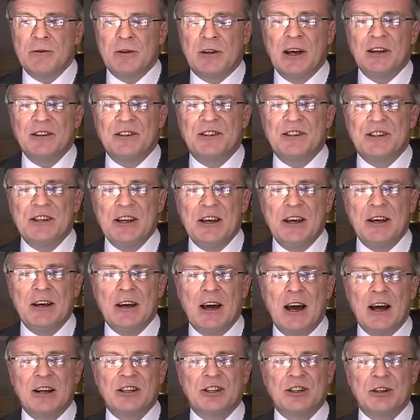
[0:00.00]
can see
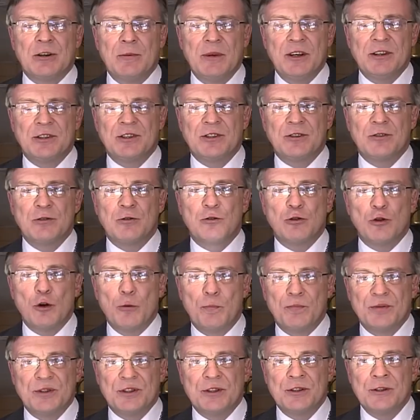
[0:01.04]
extremist
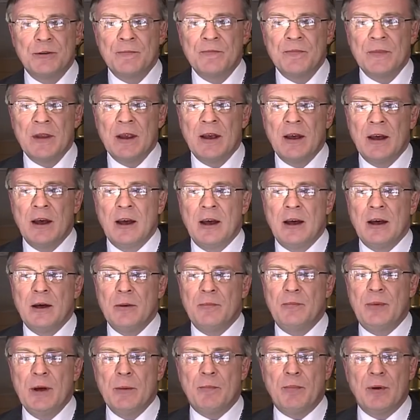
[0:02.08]
groups,
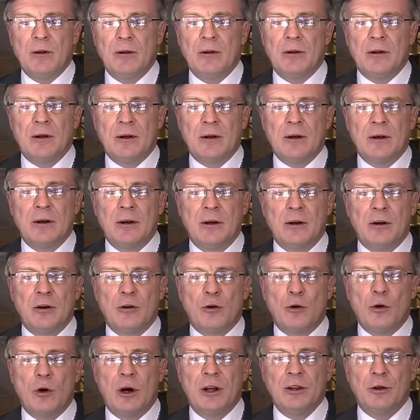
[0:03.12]
people
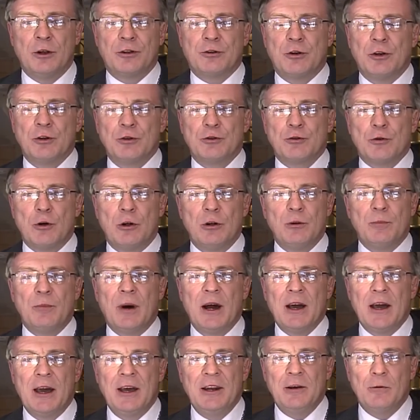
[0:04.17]
uh, who are not controlled
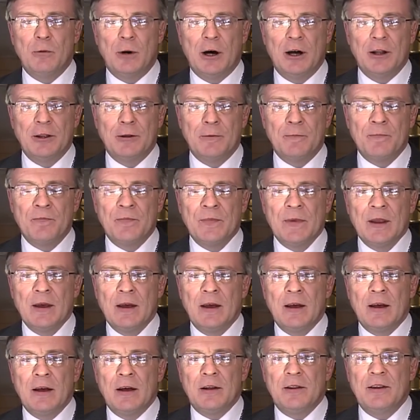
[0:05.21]
by anyone,
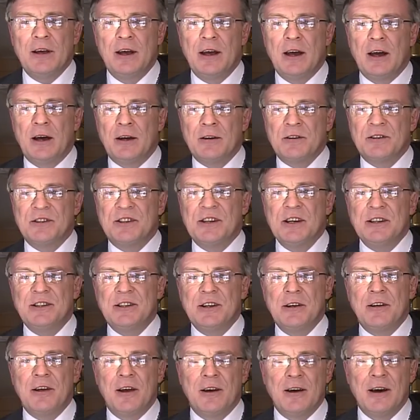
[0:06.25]
they are
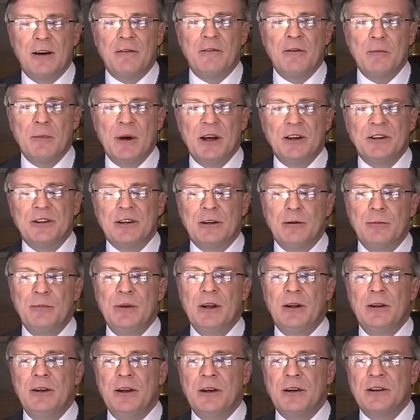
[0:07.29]
seizing governmental
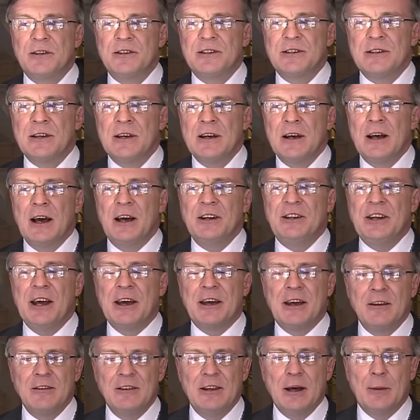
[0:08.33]
buildings,
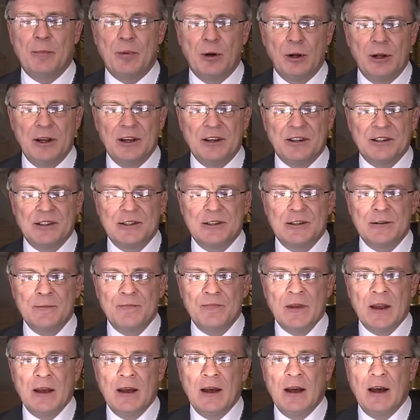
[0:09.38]
attacking the police.
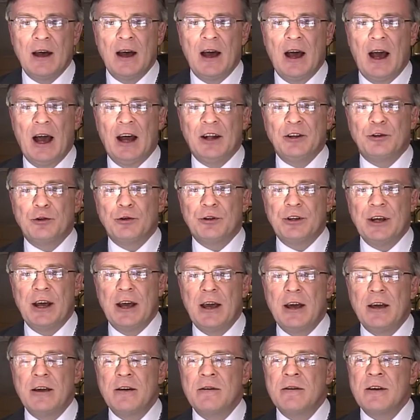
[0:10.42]
And
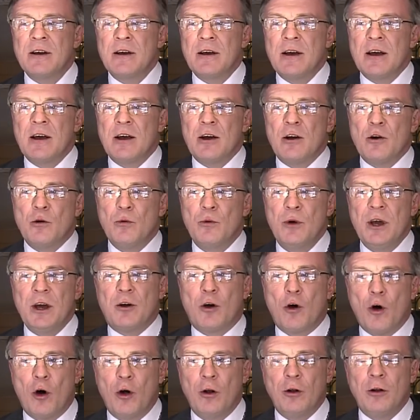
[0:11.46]
today, we
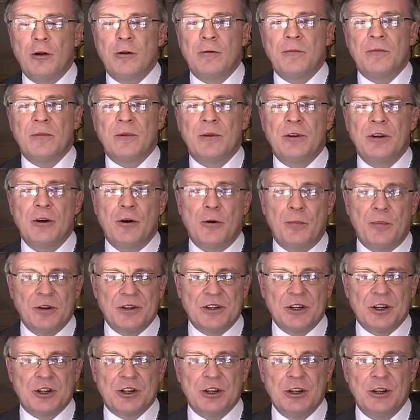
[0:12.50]
call the
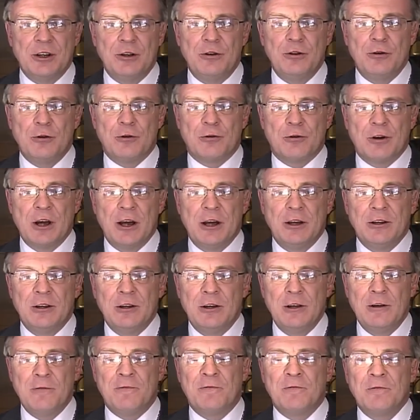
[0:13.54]
opposition in Ukraine,
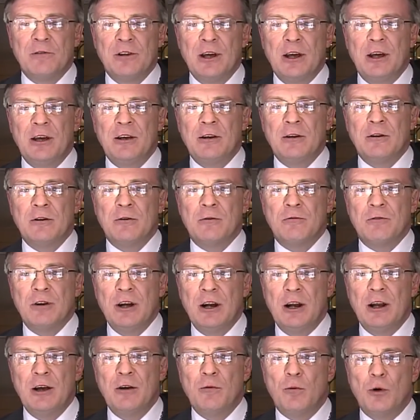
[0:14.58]
if they
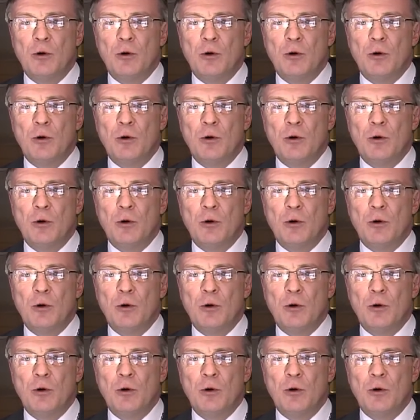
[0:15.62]
really